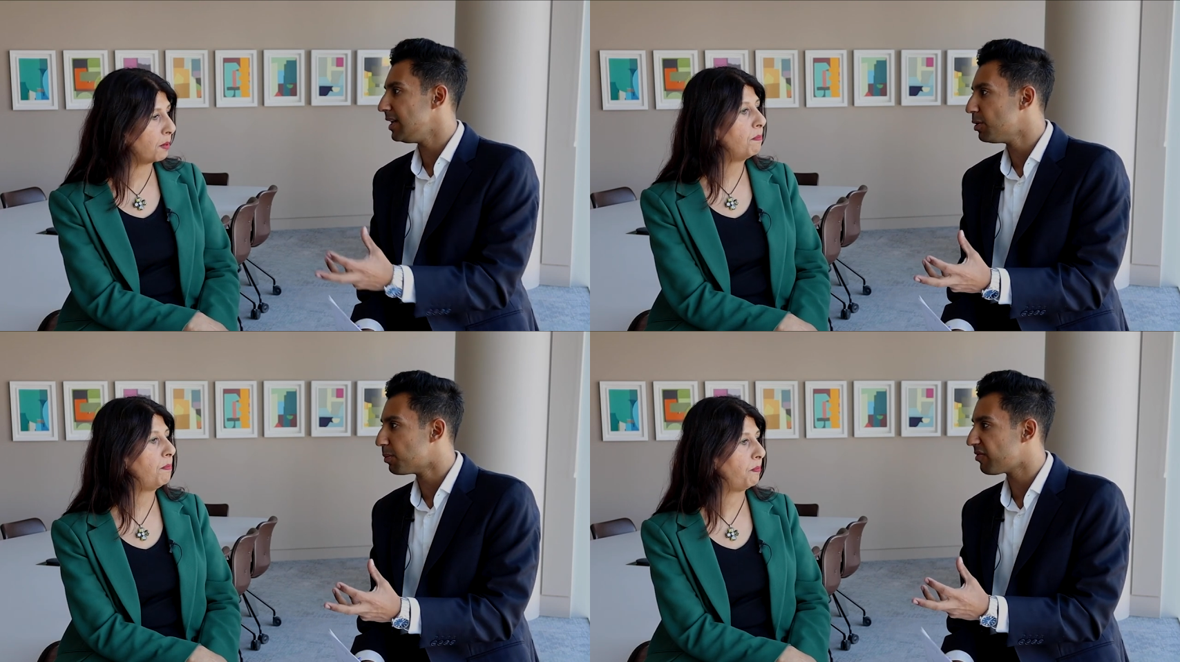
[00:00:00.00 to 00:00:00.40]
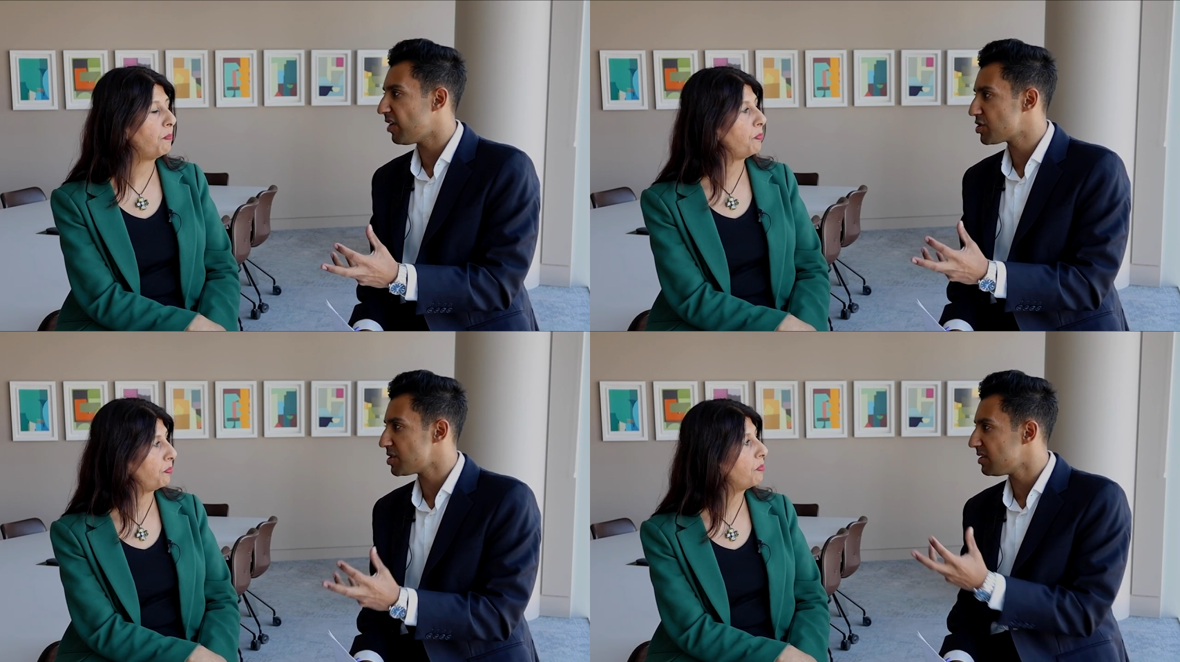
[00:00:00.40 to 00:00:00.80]
Speaker 1: the legal
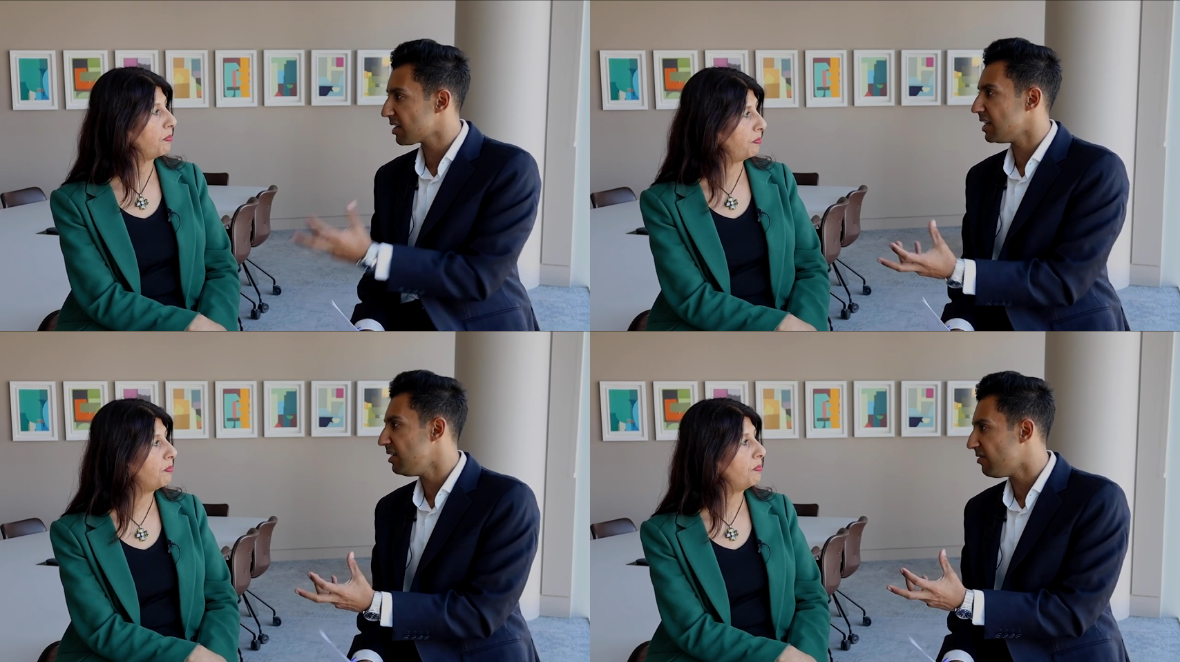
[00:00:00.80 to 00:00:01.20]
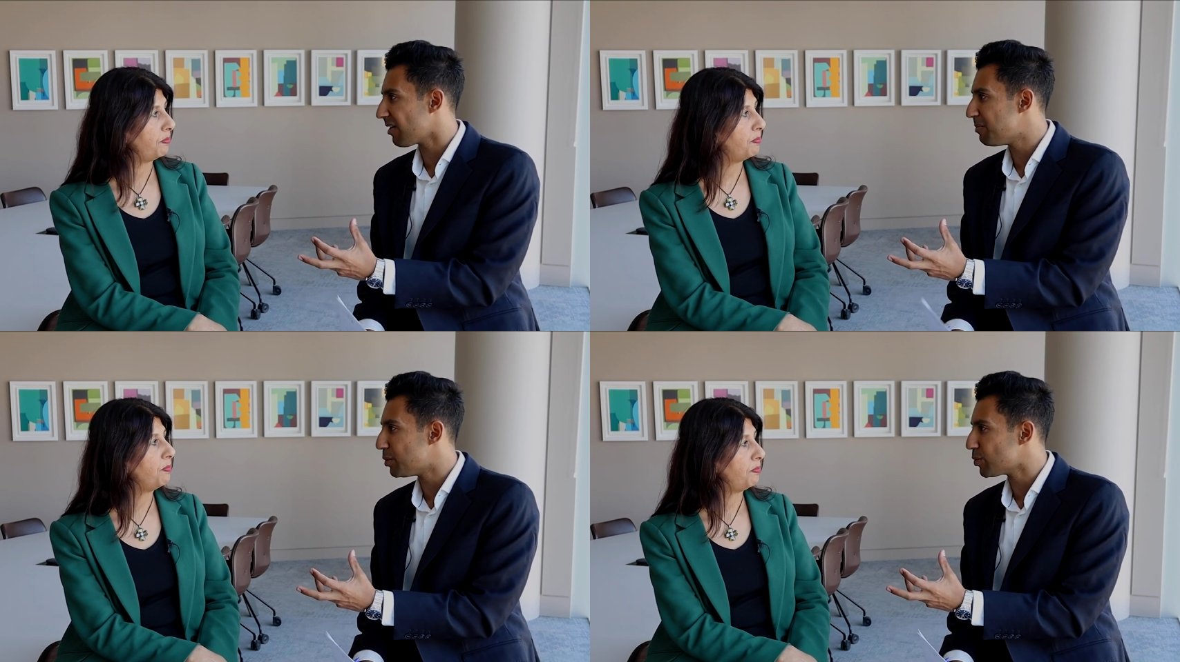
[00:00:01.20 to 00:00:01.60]
profession is clearly
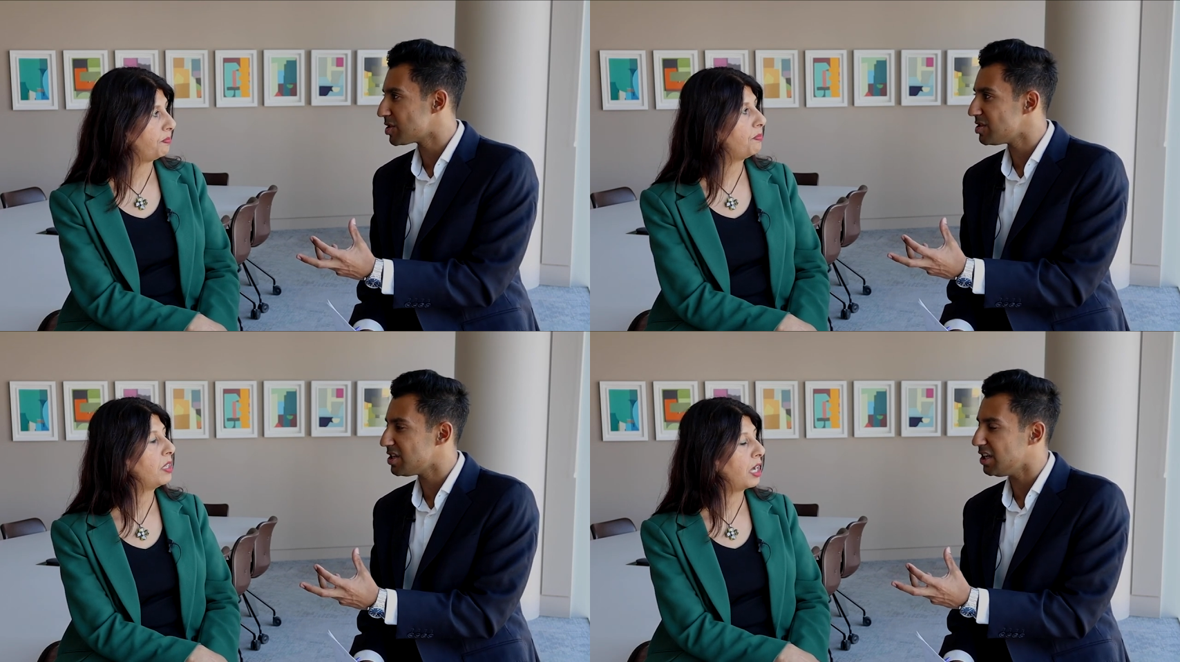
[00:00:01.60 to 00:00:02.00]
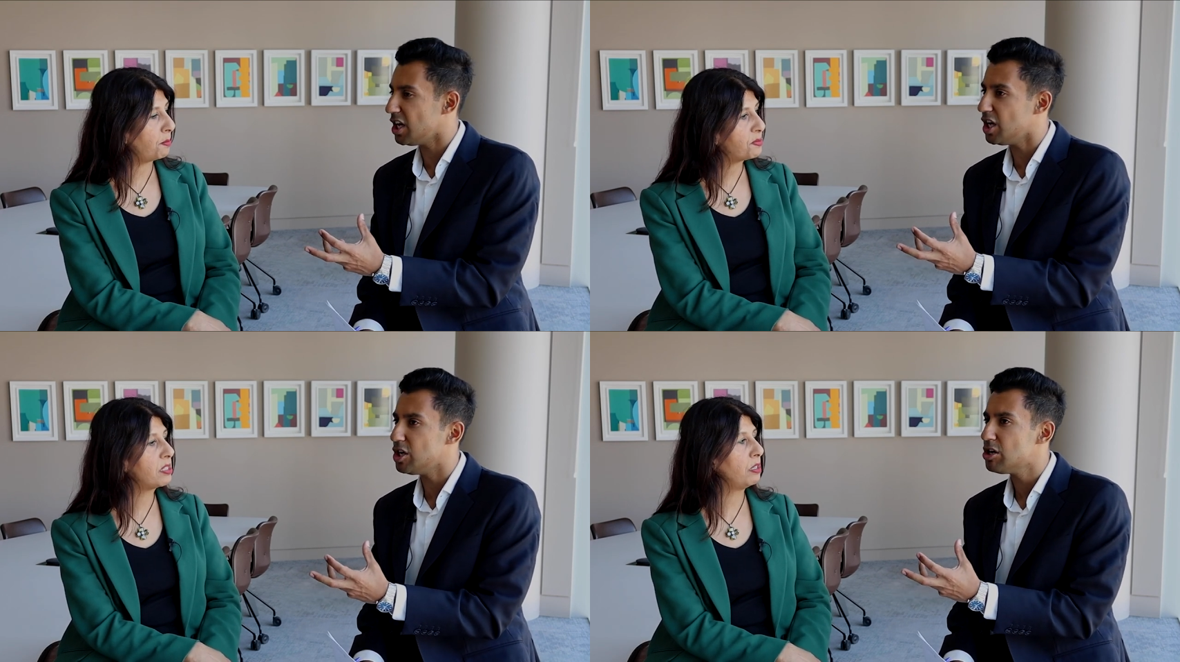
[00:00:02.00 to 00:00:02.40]
very important to you.
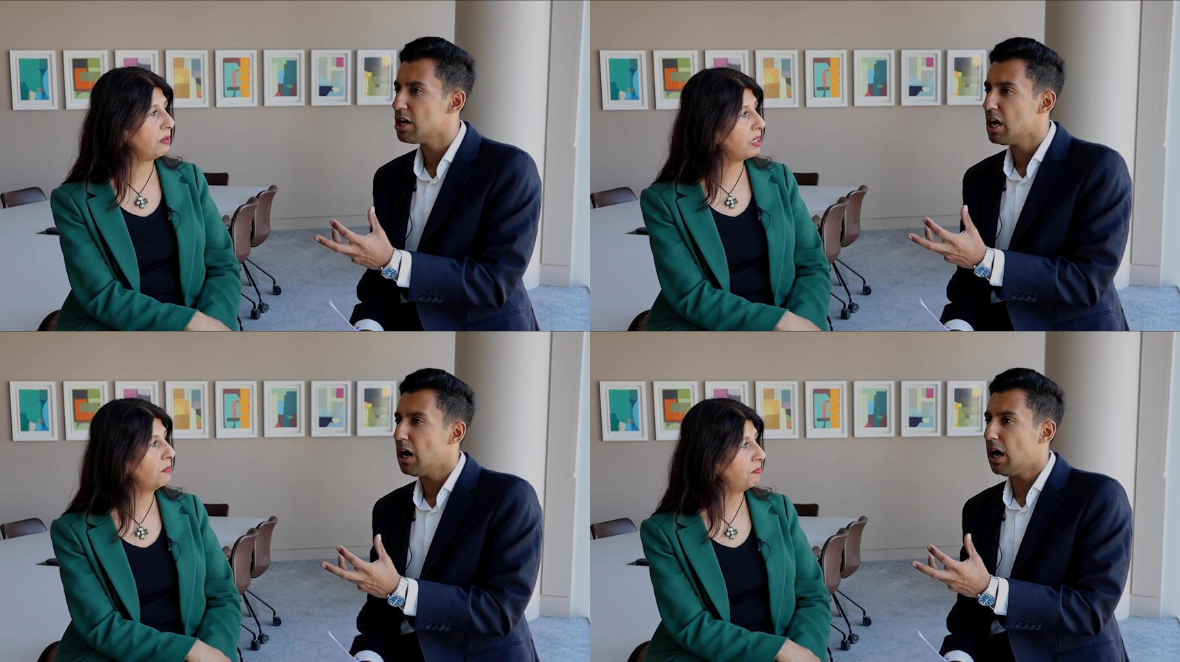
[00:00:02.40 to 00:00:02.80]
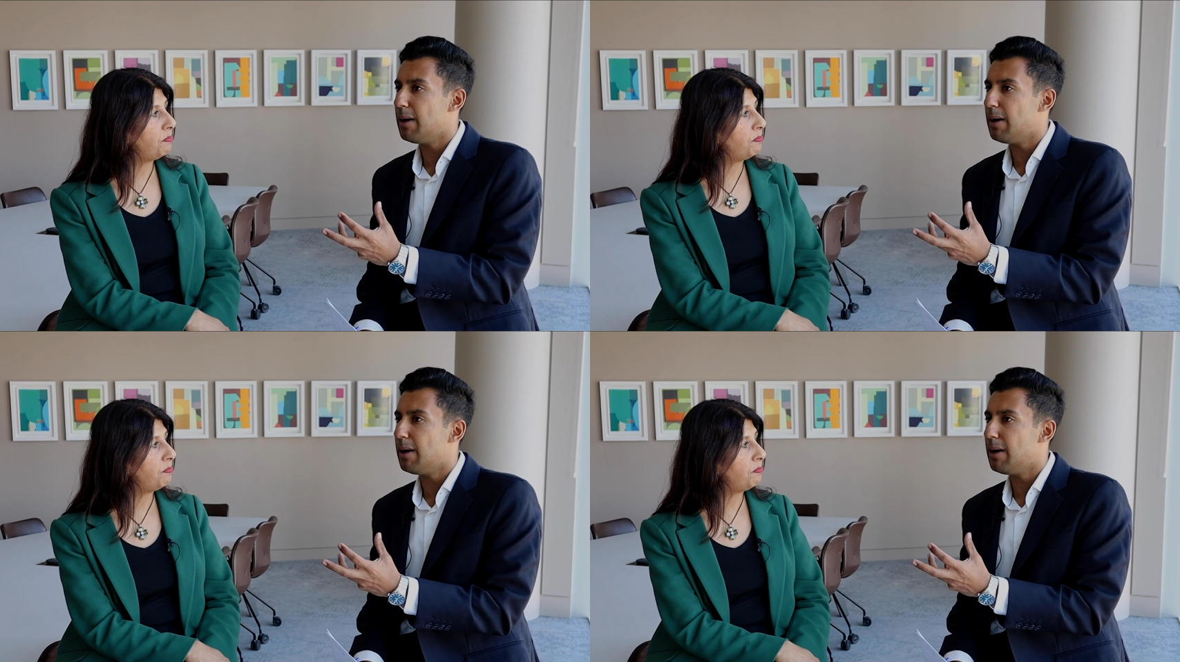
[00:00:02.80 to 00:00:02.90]
Absolutely.